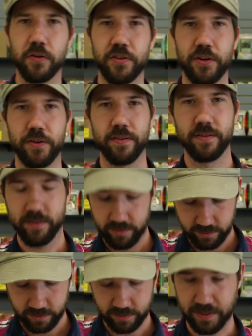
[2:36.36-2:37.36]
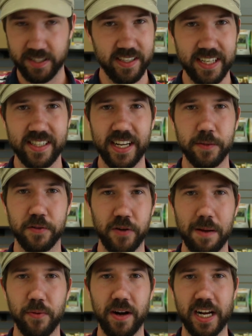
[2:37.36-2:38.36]
old dude. I mean, 6/6 with
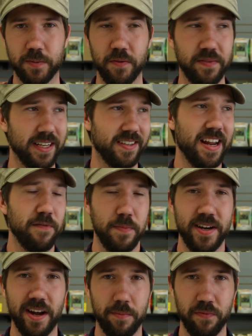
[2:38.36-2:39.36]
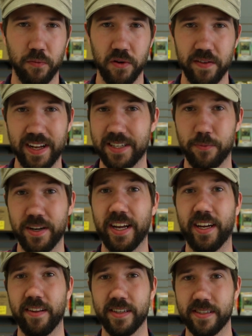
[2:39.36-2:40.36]
trample and hexproof, that's never been done before, and that's
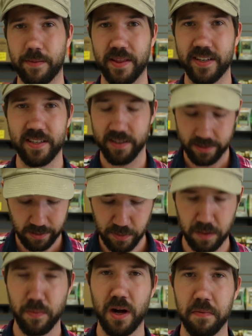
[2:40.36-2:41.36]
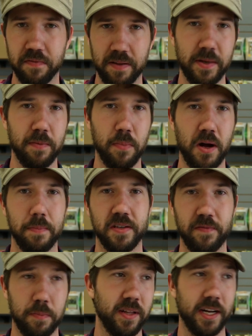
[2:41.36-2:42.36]
ridiculous. I mean, this is a limited bomb of limited bombs
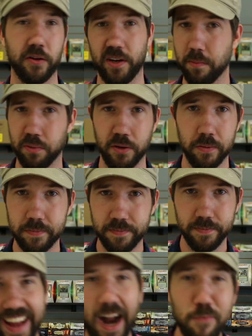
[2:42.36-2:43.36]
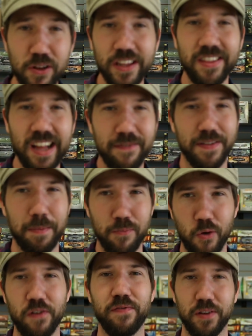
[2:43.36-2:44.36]
if you're playing green and blue. I'm really loving
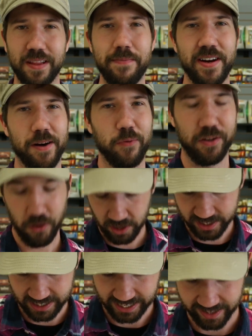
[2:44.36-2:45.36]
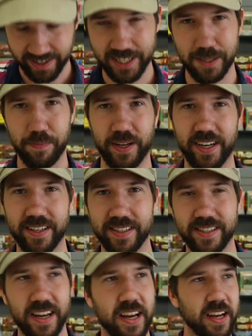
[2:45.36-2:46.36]
Morph for limited with cards like this,
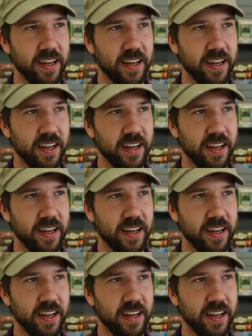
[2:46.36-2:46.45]
because